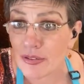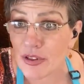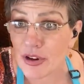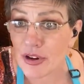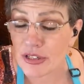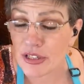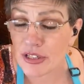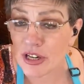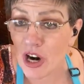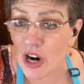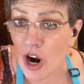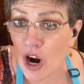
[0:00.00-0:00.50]

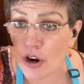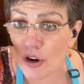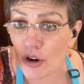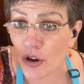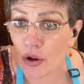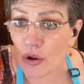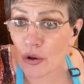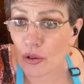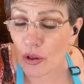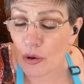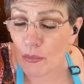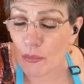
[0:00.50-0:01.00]
There's an
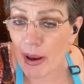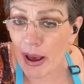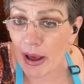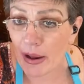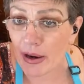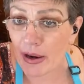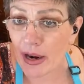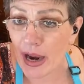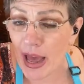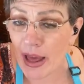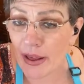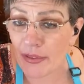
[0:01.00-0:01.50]
article
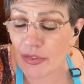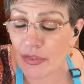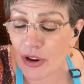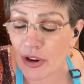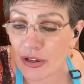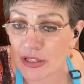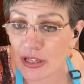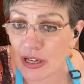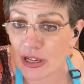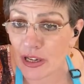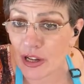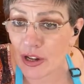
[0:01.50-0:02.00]
about it, and
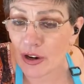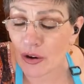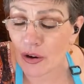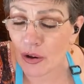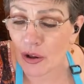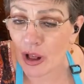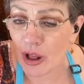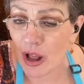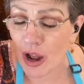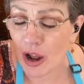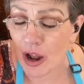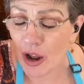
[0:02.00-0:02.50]
there's a
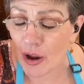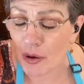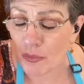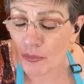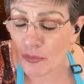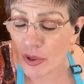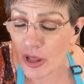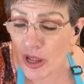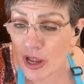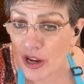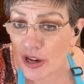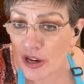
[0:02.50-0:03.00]
little
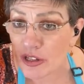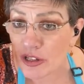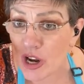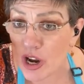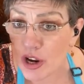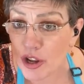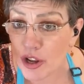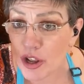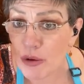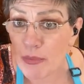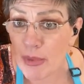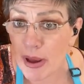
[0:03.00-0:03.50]

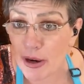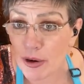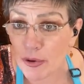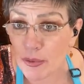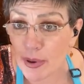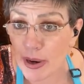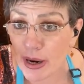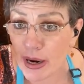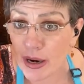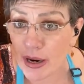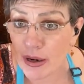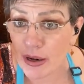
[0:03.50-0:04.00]

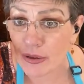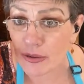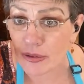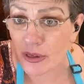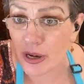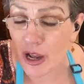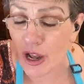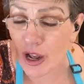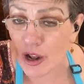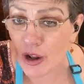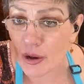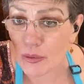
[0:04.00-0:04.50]
documentary
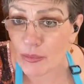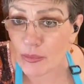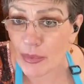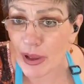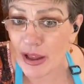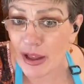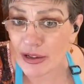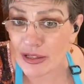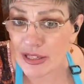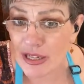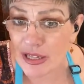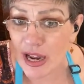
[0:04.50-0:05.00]

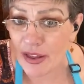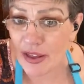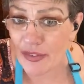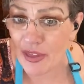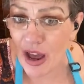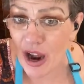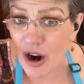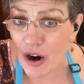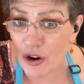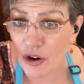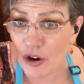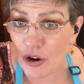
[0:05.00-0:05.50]
inside
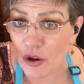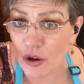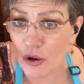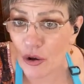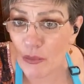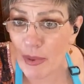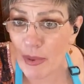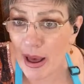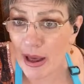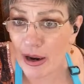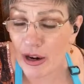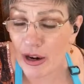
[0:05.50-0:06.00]
that article
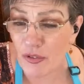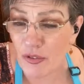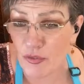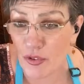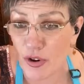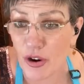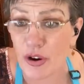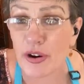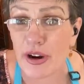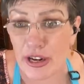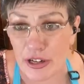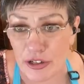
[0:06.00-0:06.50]
about it
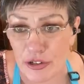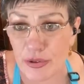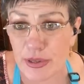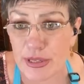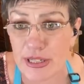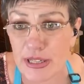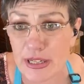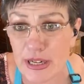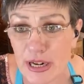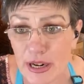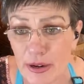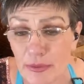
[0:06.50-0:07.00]
if you're
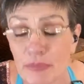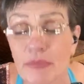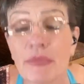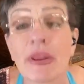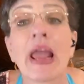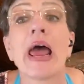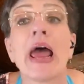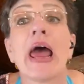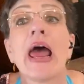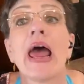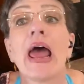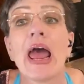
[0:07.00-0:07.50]
interested.
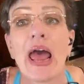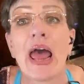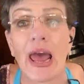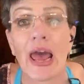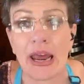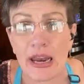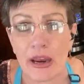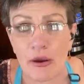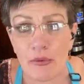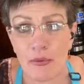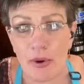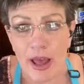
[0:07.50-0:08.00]

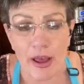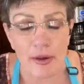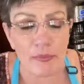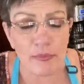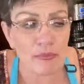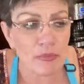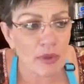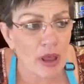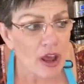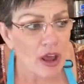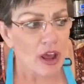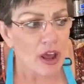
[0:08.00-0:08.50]
Anyway,
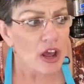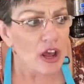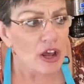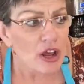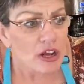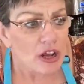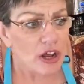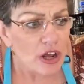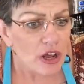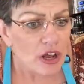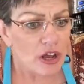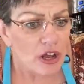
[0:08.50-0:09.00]

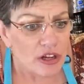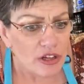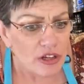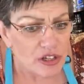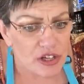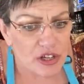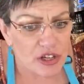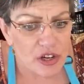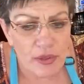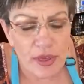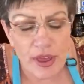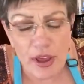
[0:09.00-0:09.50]

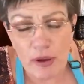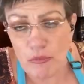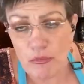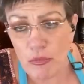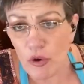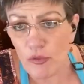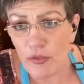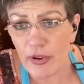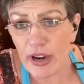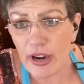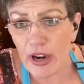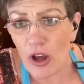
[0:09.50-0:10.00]
so then
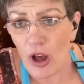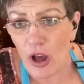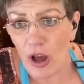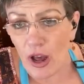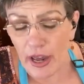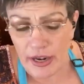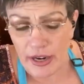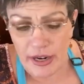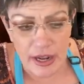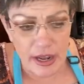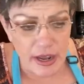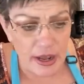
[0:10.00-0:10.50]
moving
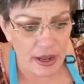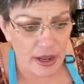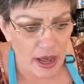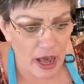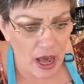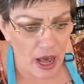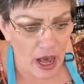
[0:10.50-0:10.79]
on.